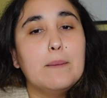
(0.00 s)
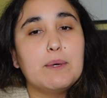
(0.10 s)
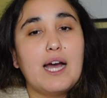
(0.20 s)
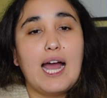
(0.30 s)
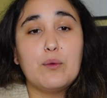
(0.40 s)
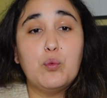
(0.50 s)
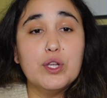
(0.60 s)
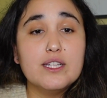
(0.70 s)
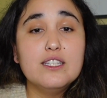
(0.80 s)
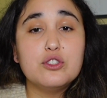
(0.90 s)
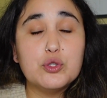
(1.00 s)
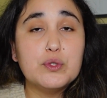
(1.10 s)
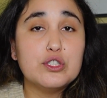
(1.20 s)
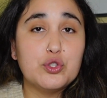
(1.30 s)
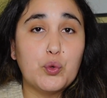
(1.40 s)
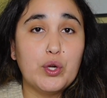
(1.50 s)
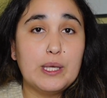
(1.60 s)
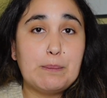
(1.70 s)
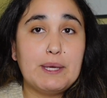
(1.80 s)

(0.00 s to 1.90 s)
But I really do enjoy